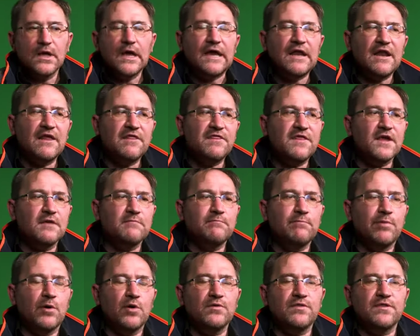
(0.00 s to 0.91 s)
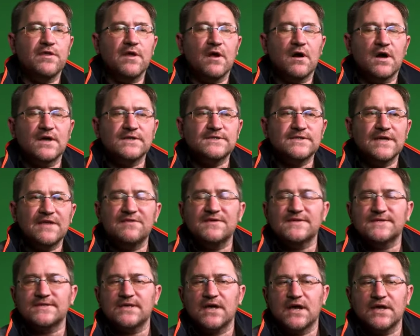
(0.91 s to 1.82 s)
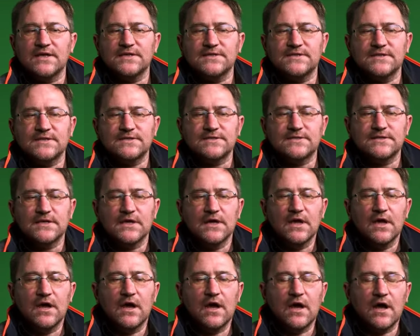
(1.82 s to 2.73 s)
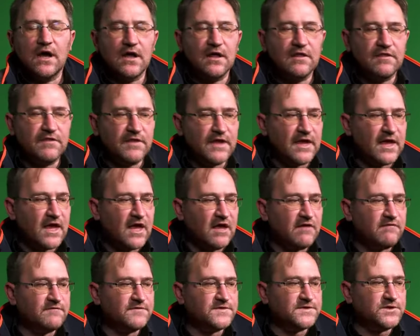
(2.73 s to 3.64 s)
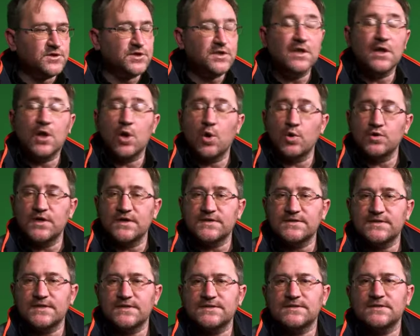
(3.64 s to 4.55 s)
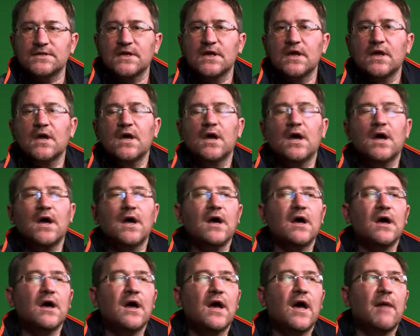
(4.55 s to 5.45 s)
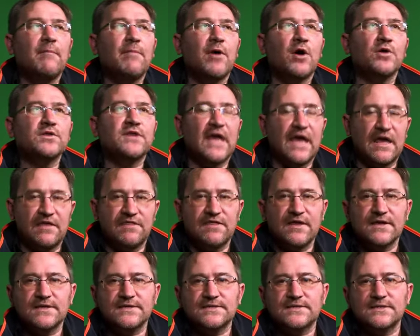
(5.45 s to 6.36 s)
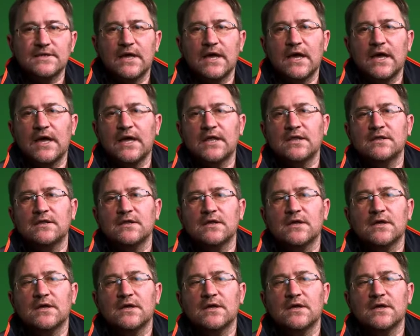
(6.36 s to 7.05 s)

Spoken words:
And I think both the arts and the sciences, they have certain codexes about ethics and